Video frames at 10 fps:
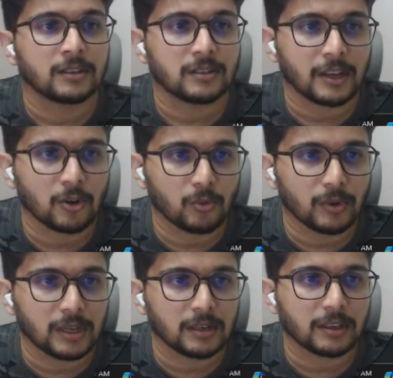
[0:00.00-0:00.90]

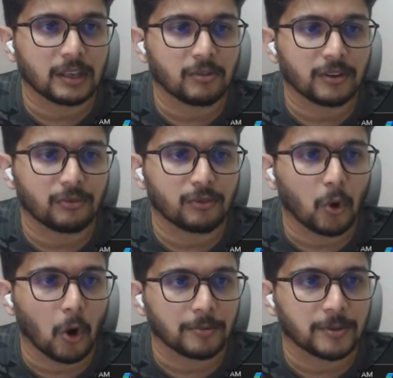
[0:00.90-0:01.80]
Xano will give us
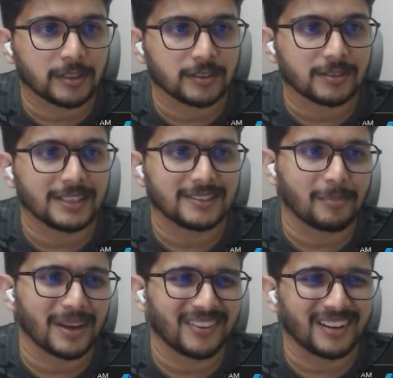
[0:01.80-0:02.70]
few options these
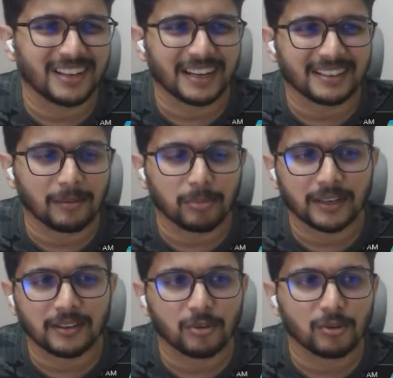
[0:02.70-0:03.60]
are basically like
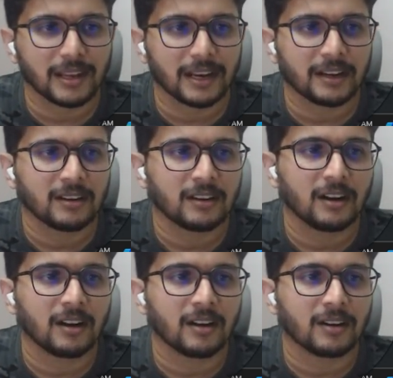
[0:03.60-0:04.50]
templates if you select
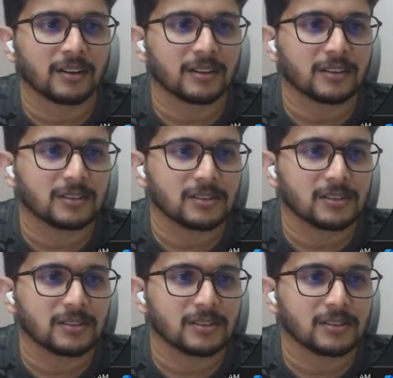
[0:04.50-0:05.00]
uh,